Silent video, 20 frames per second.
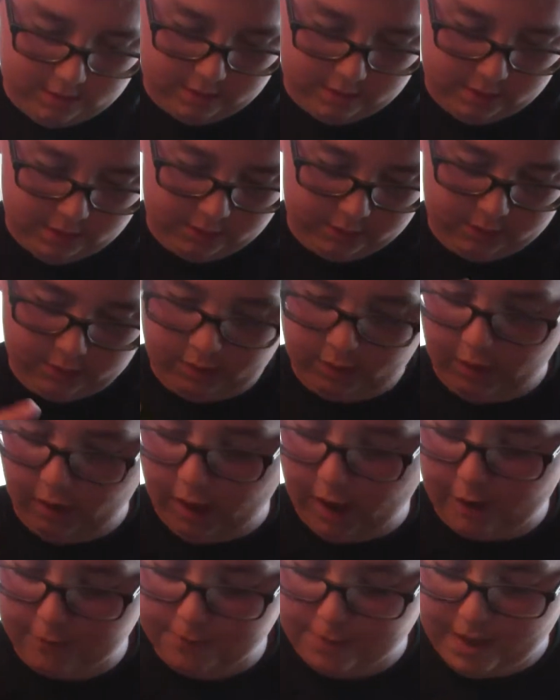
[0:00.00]
This is a
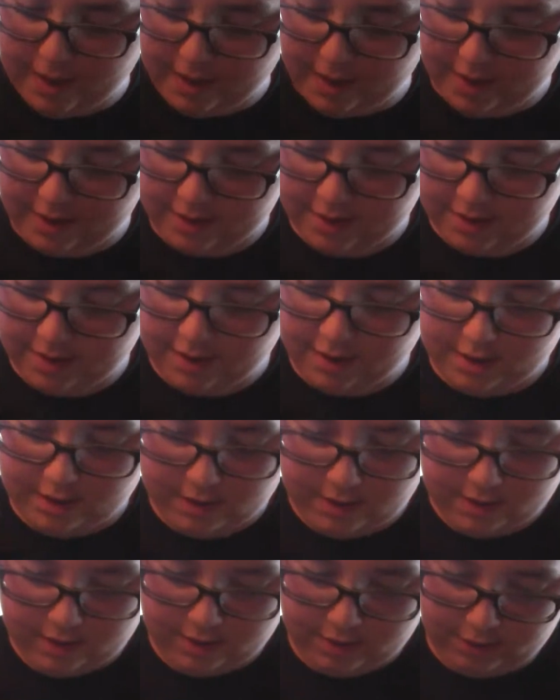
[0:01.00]
lot of pain,
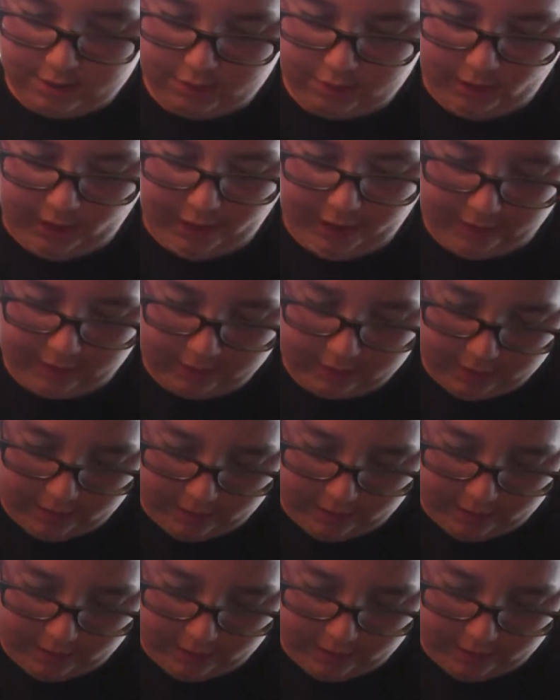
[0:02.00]
so I can